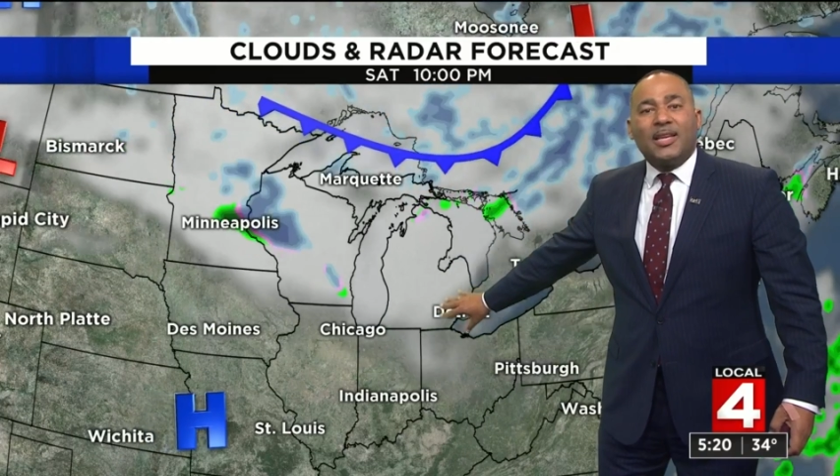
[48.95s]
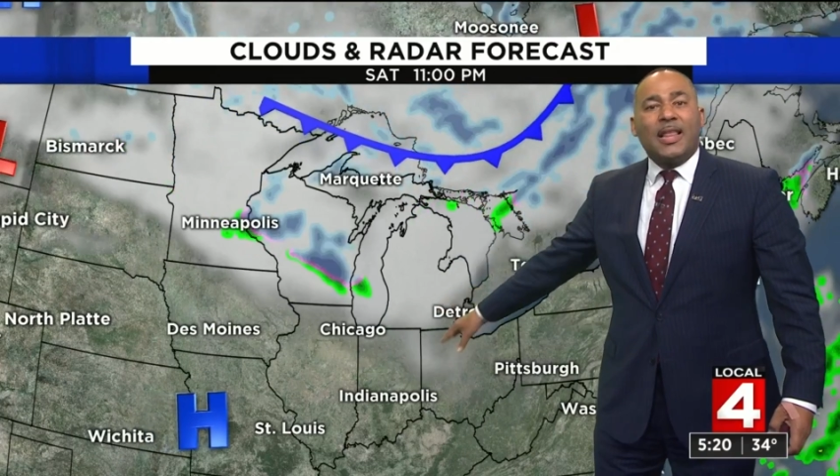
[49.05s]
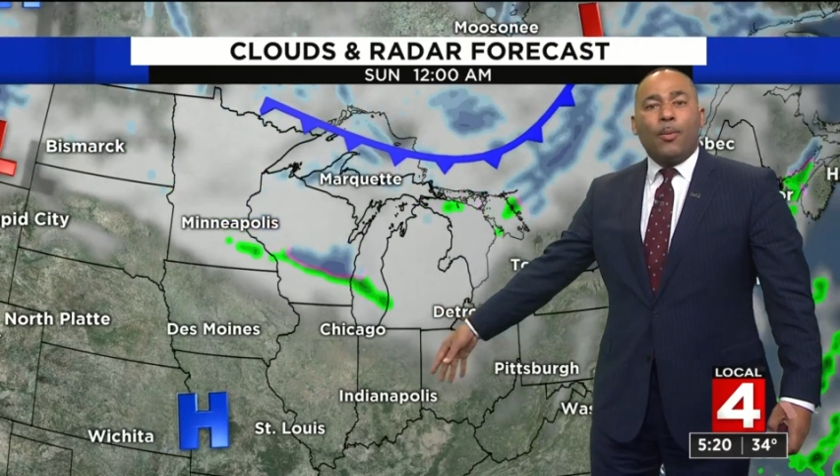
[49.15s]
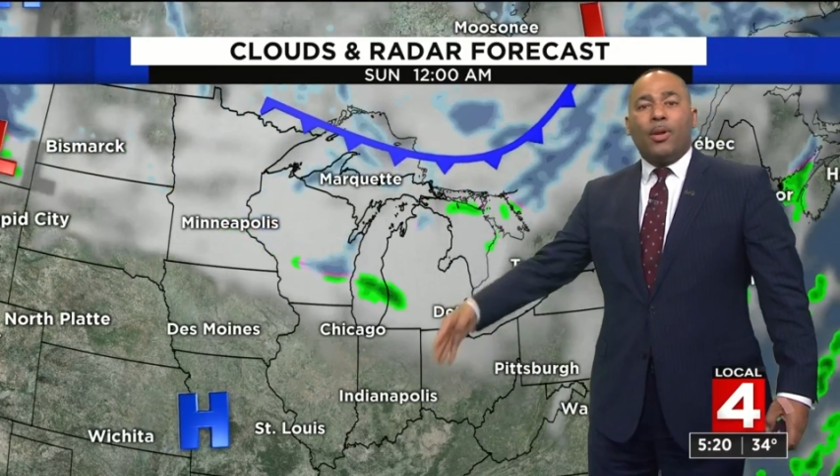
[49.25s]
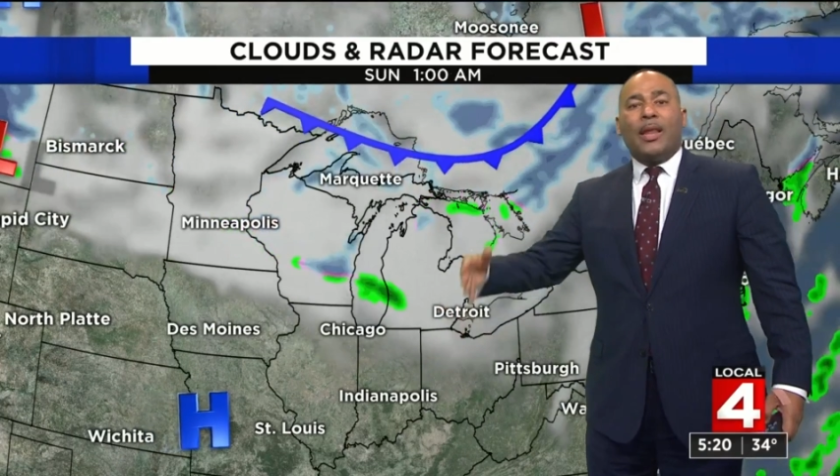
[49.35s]
and
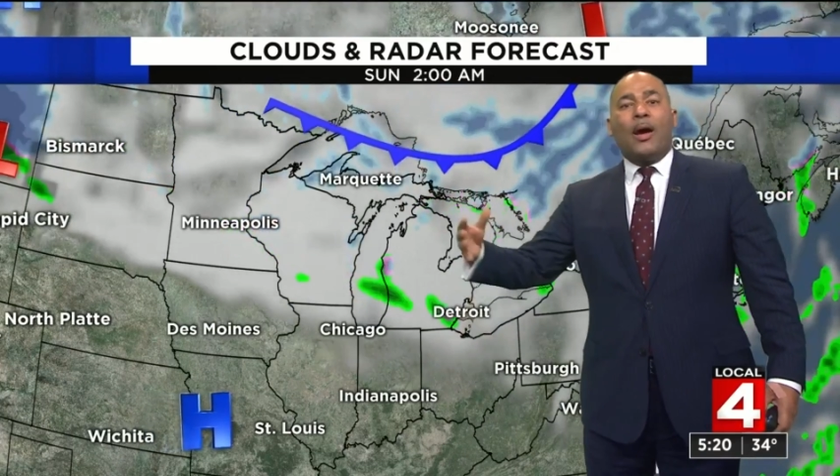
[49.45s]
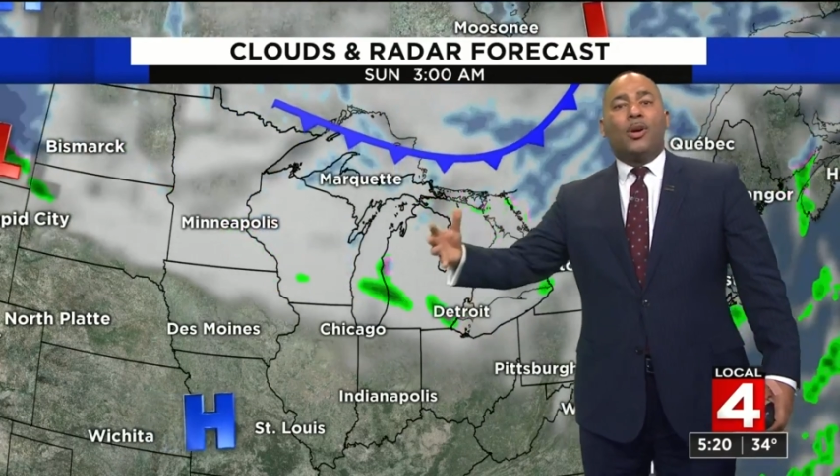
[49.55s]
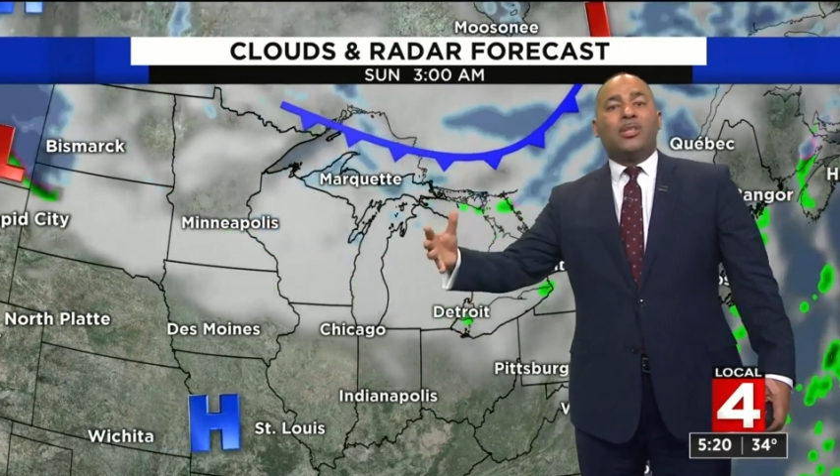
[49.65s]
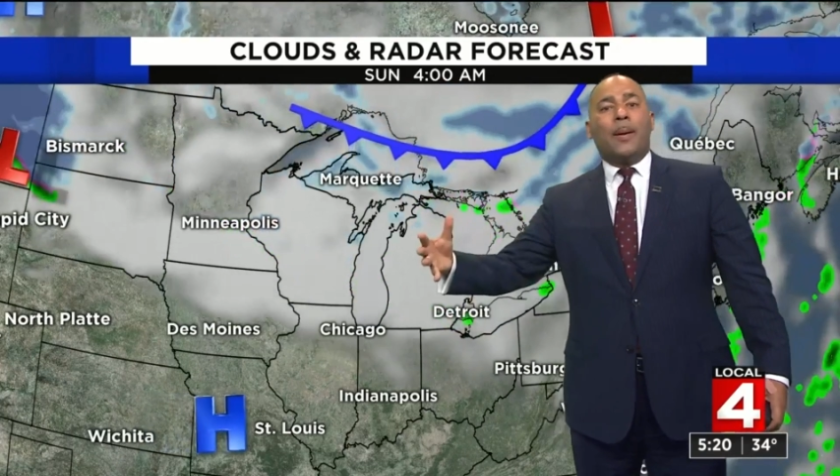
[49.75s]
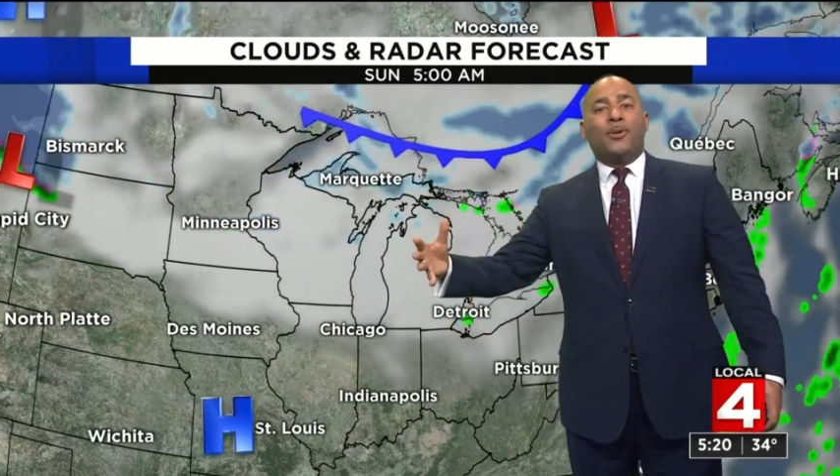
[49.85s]
that will allow our
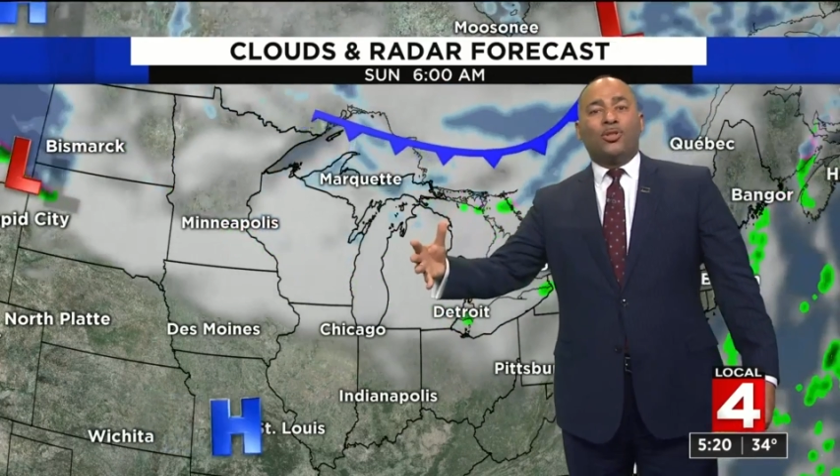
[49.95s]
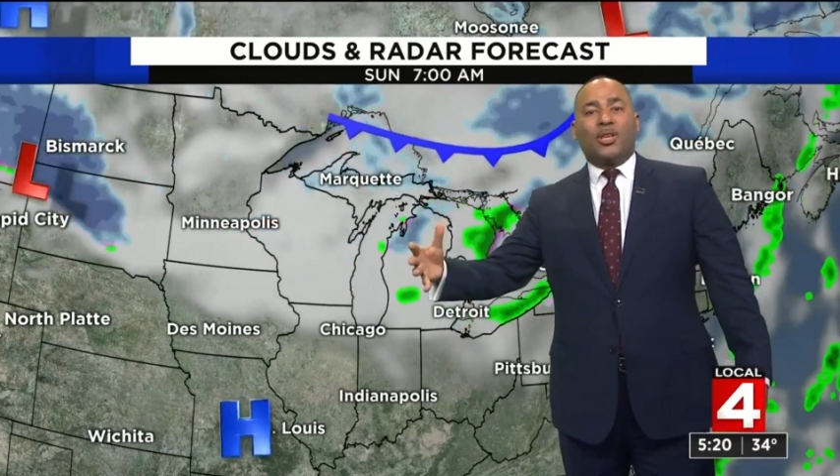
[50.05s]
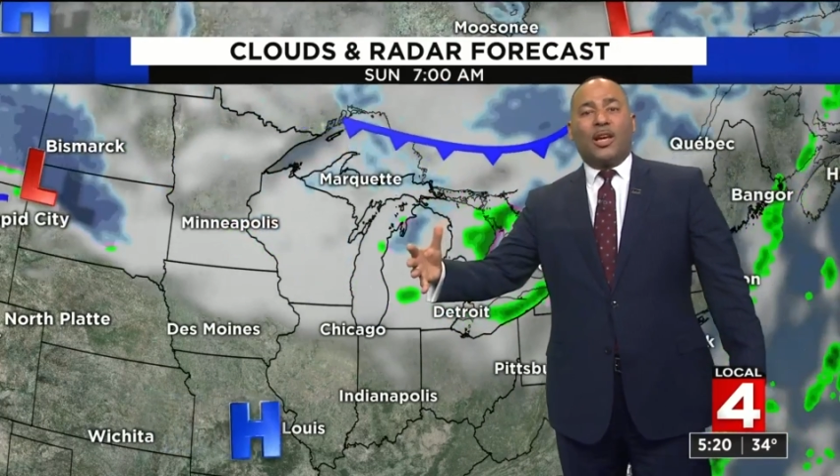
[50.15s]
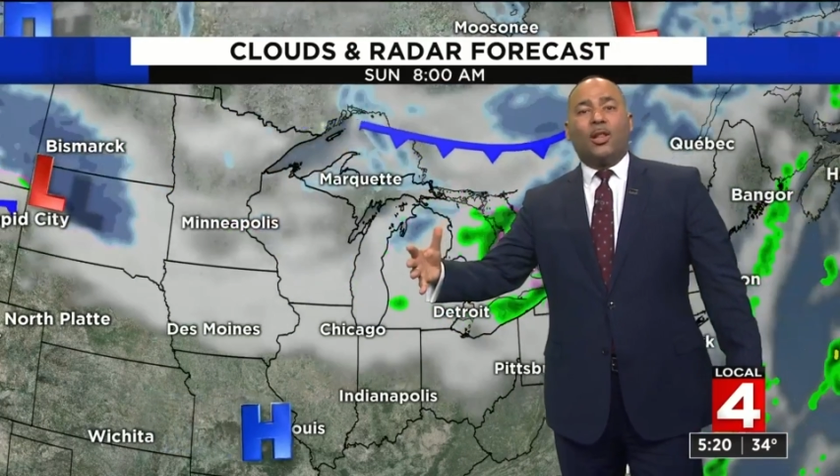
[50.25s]
temperatures to get